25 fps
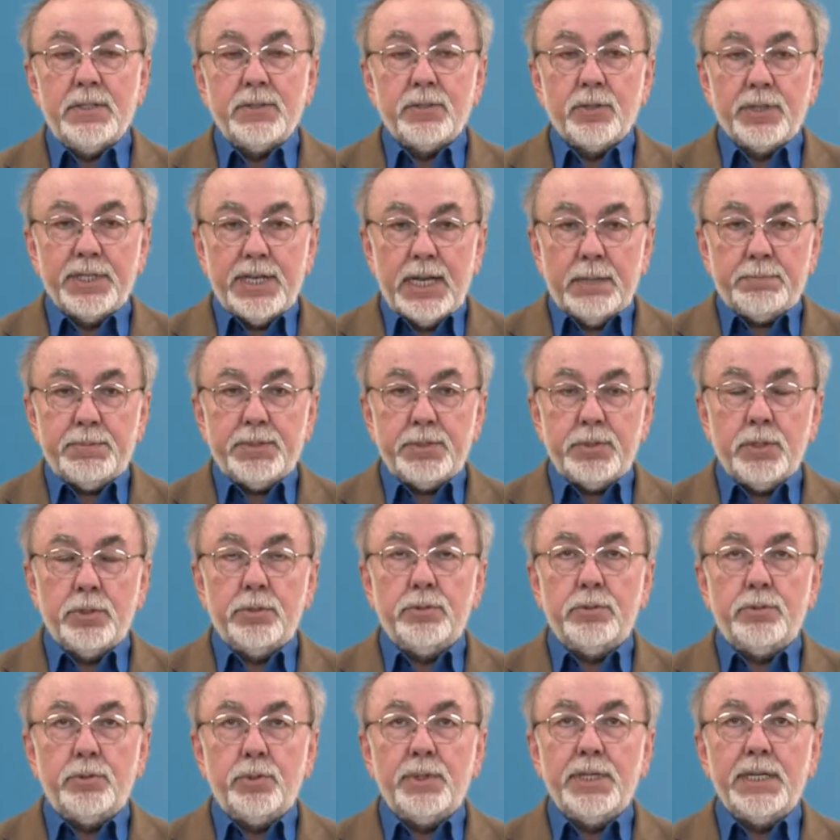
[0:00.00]
So in
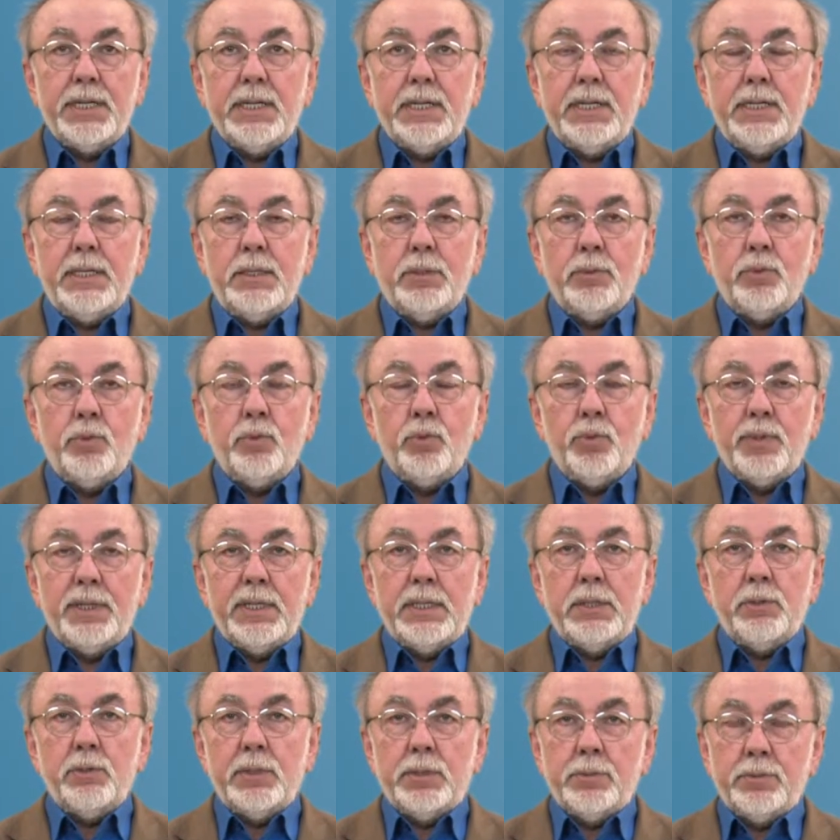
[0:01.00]
episode 3
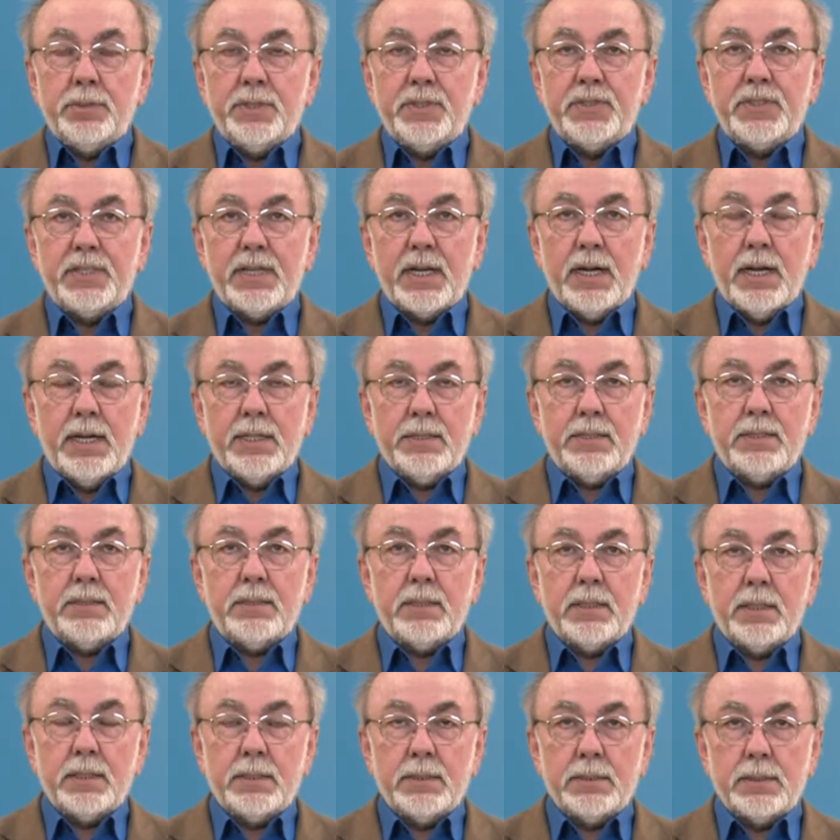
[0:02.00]
we will
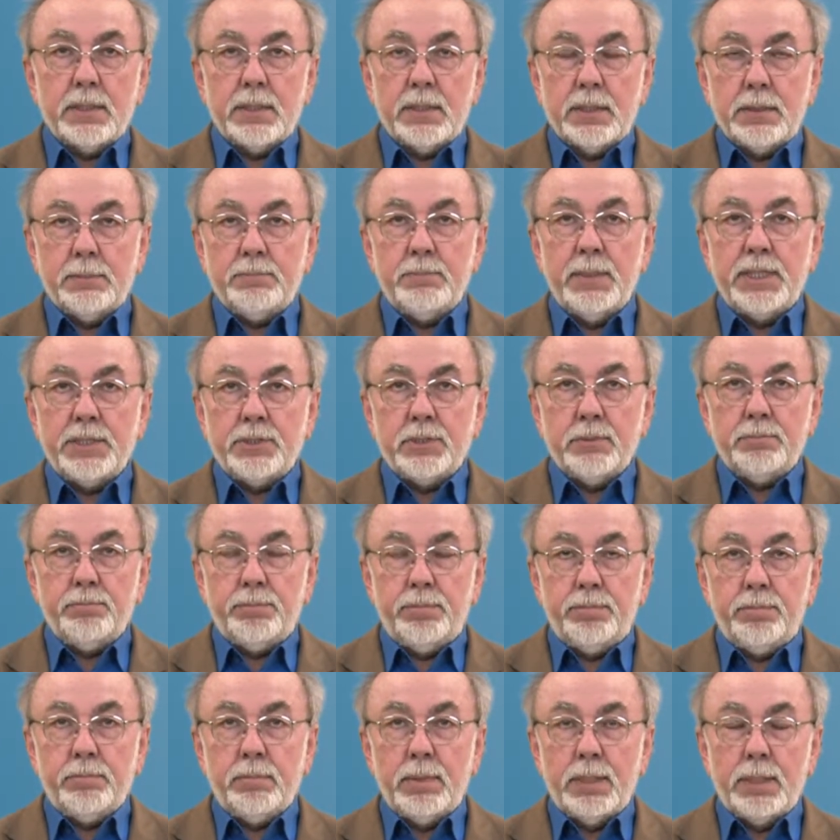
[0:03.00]
discuss, as I
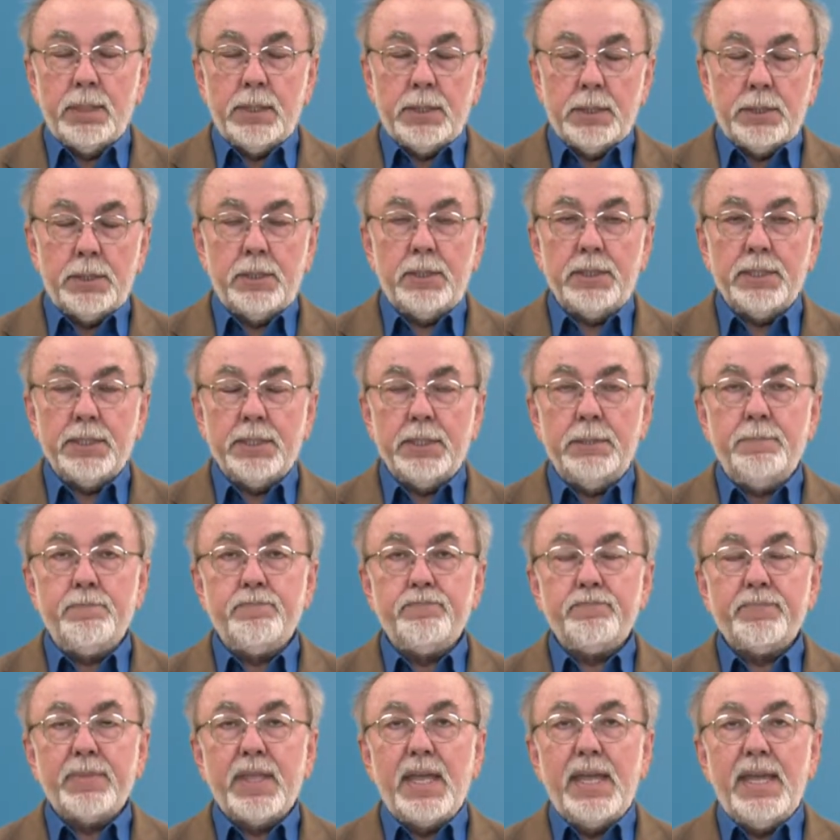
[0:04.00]
mentioned earlier,
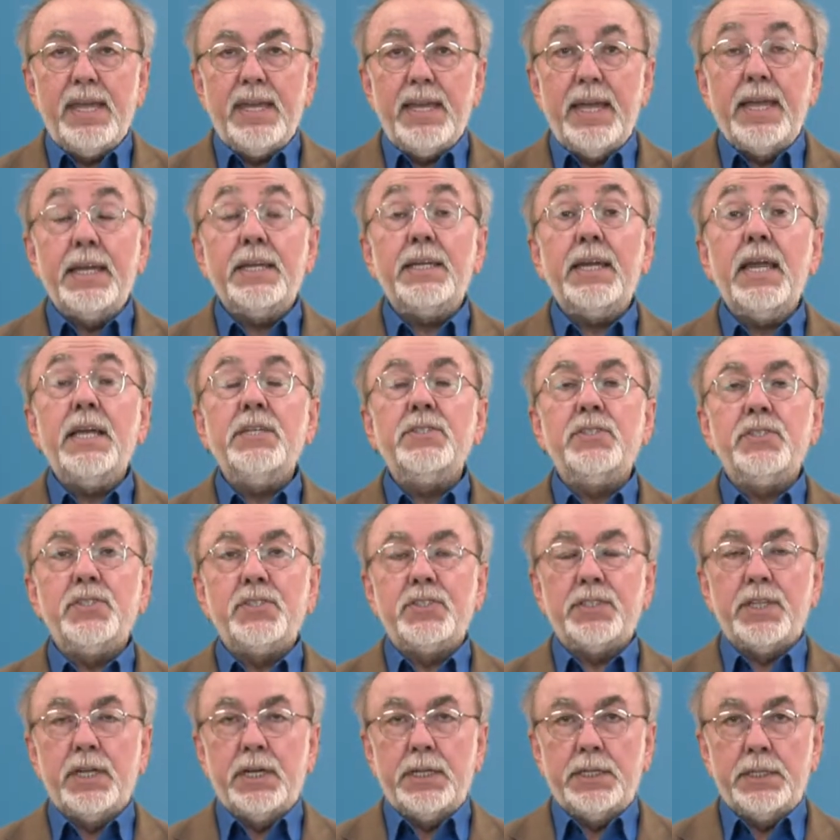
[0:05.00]
a case
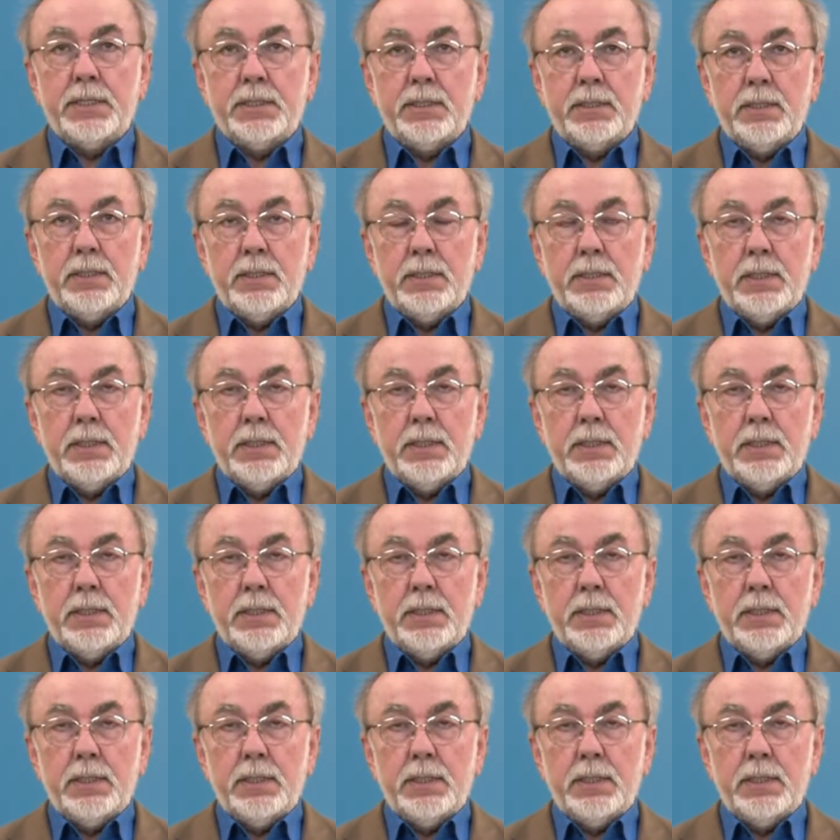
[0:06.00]
study